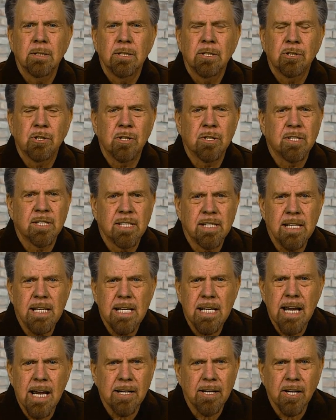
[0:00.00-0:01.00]
to
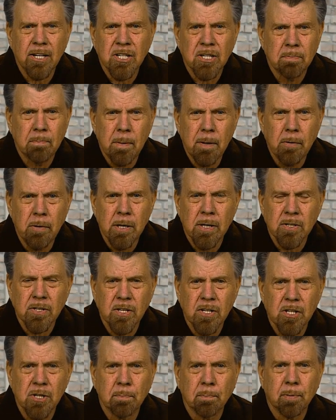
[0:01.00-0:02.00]
see and experience
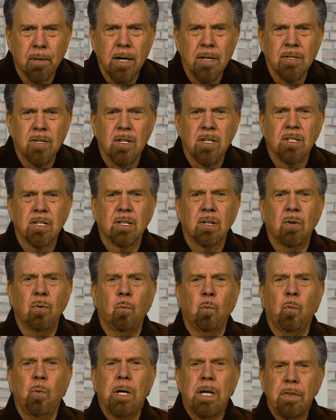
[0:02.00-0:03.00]
His presence
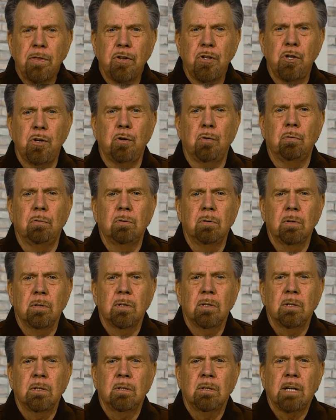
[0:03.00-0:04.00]
with you
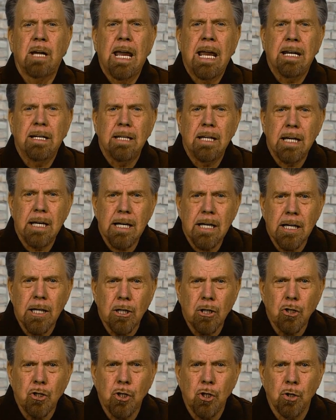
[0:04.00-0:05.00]
and
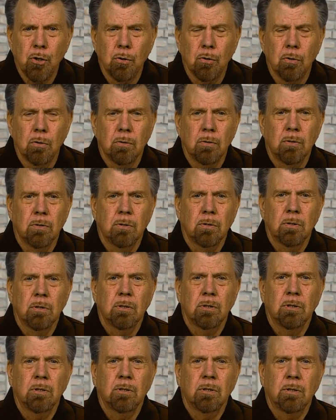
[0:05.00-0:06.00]
in you,
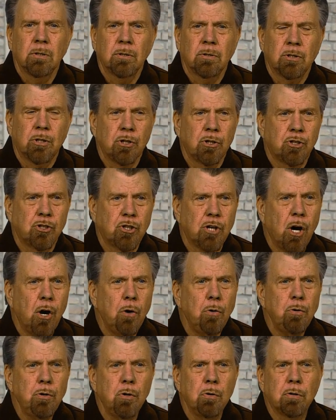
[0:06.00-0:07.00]
to
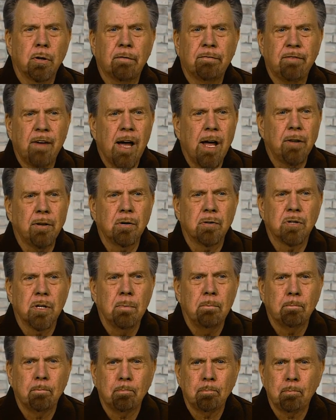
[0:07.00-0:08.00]
show you the Father's
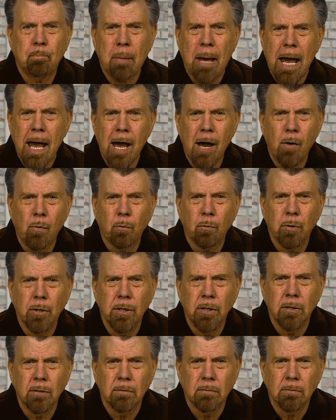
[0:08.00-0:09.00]

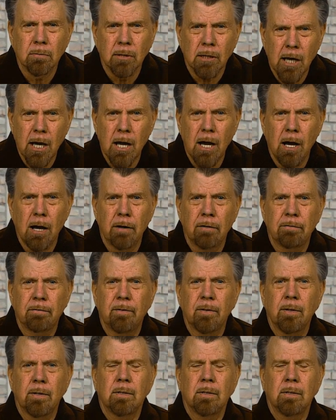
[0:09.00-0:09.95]
empowering love